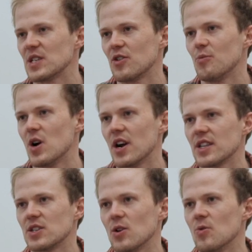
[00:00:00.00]
Western
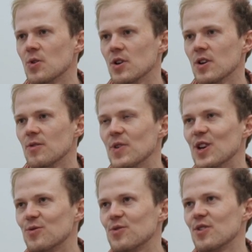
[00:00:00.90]
markets. So we
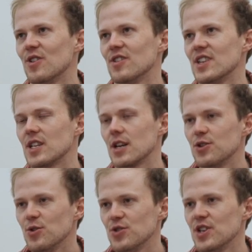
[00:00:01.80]
don't. Uh, there's
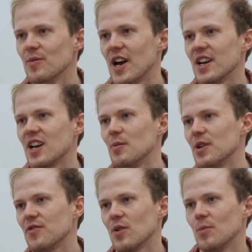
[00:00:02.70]
huge demand
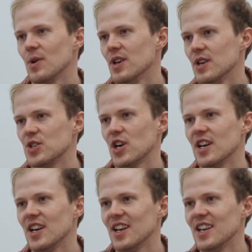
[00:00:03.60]
coming from
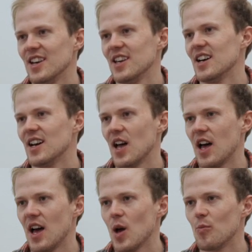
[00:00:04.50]
China, India,
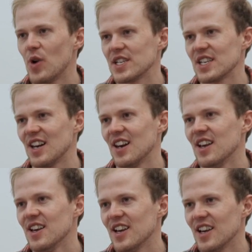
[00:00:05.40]
uh,
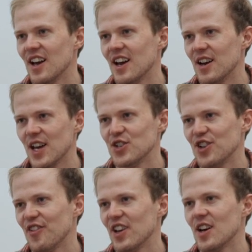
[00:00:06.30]
Brazil, uh,
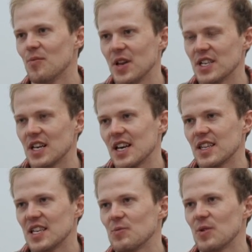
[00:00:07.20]
Nigeria, places
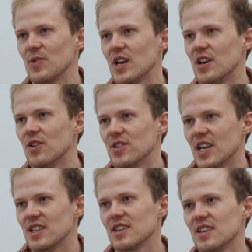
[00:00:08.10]
like this. But we are not
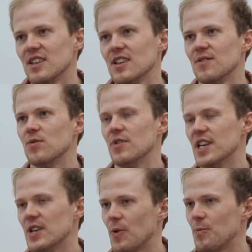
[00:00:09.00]
yet
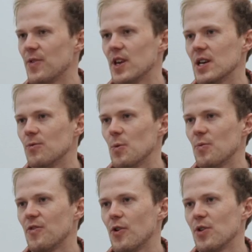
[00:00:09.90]
fully equipped
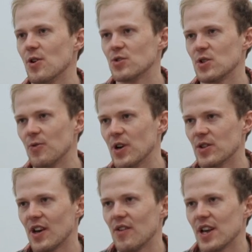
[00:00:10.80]
equipped for those. So we
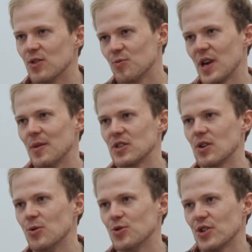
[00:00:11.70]
don't have like good payment
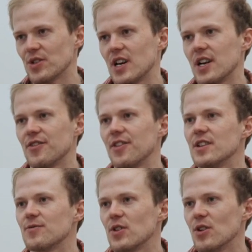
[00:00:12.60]
solutions and other
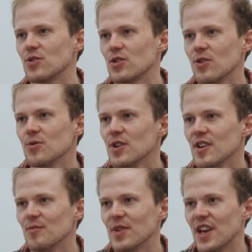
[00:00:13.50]
things for those. So
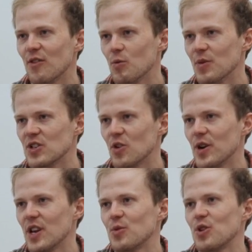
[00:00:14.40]
but there would be so
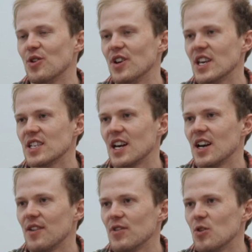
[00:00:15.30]
many opportunities,
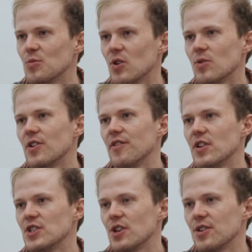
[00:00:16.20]
and, and we hope to go there
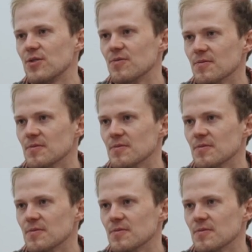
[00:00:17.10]
eventually too.